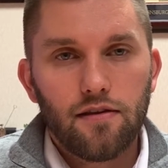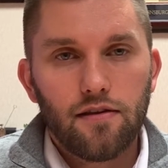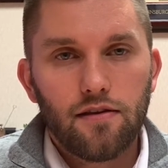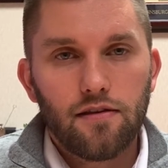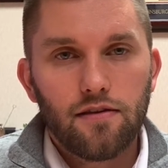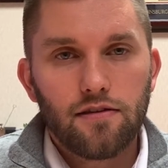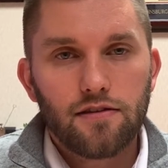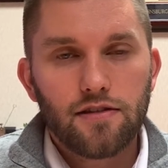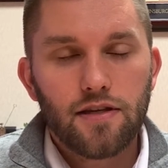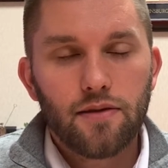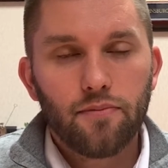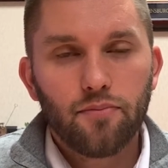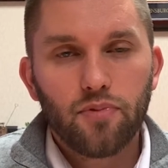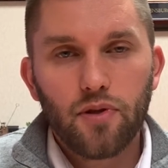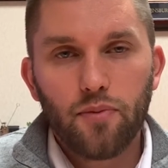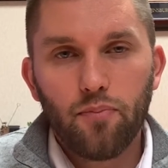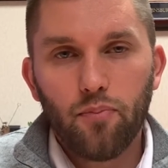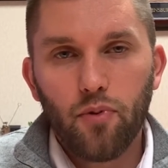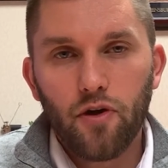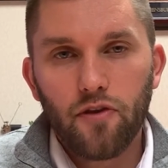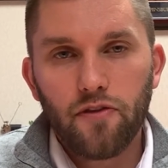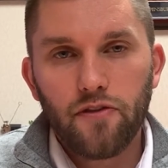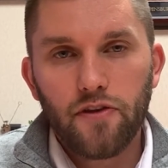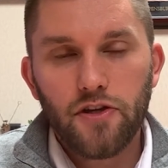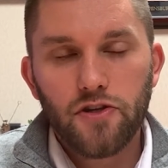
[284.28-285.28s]
Simply
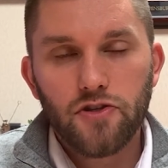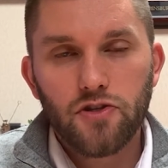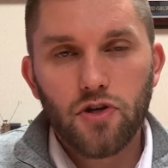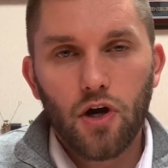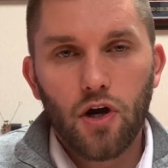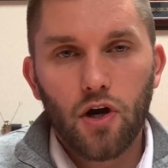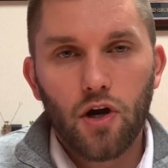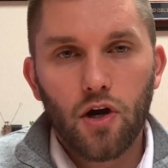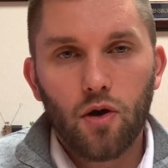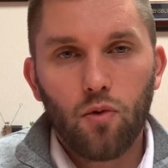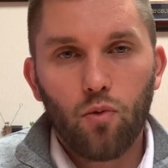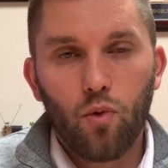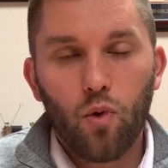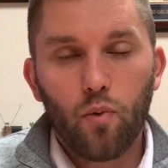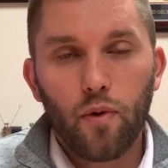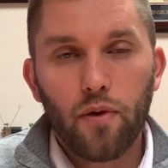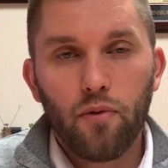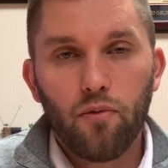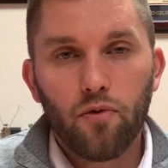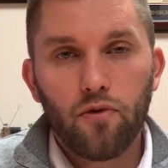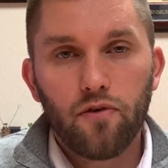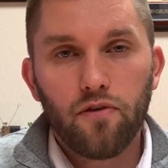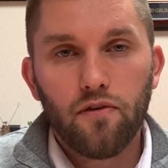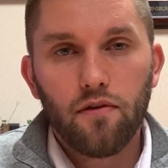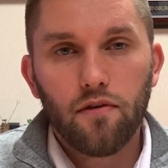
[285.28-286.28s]
put, these are what we
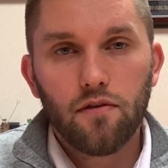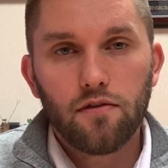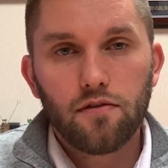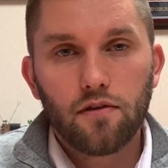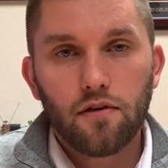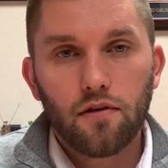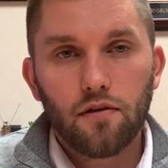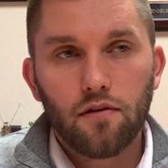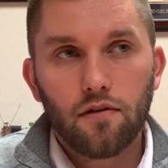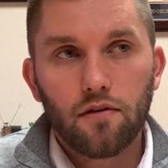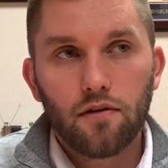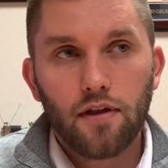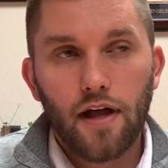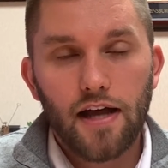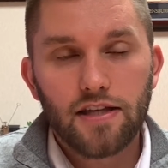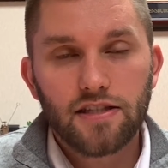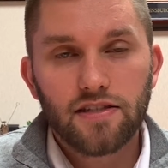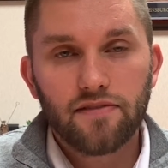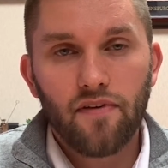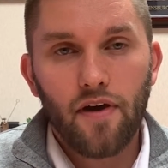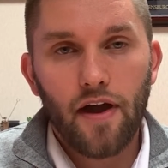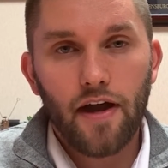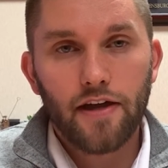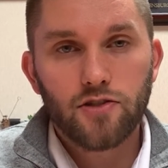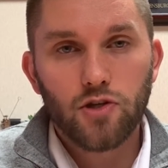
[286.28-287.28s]
would
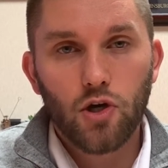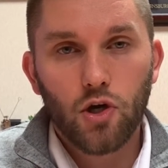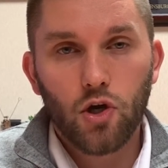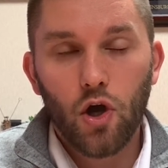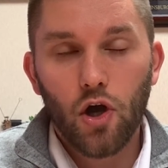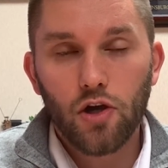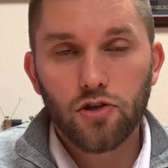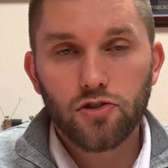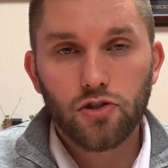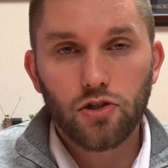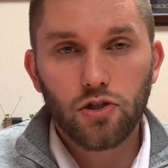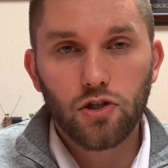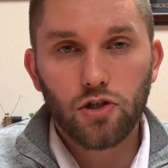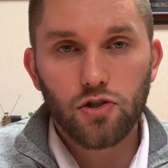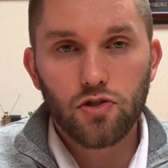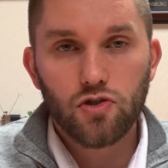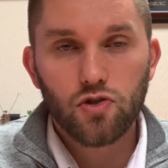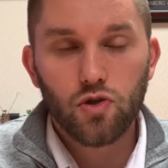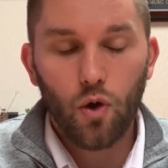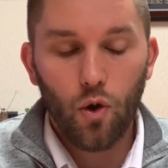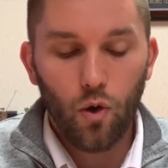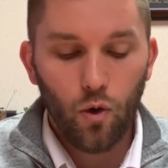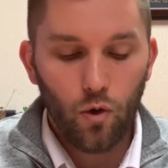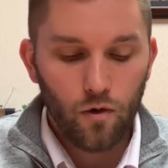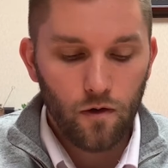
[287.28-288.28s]
classify as our cost of goods
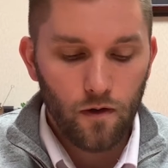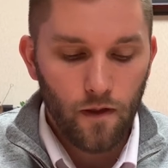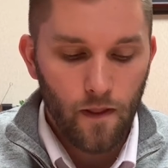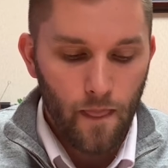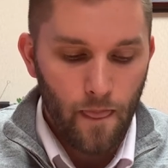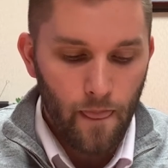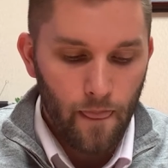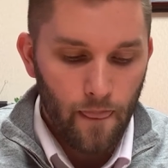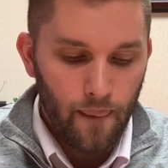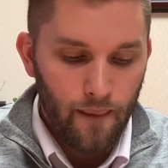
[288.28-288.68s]
sold.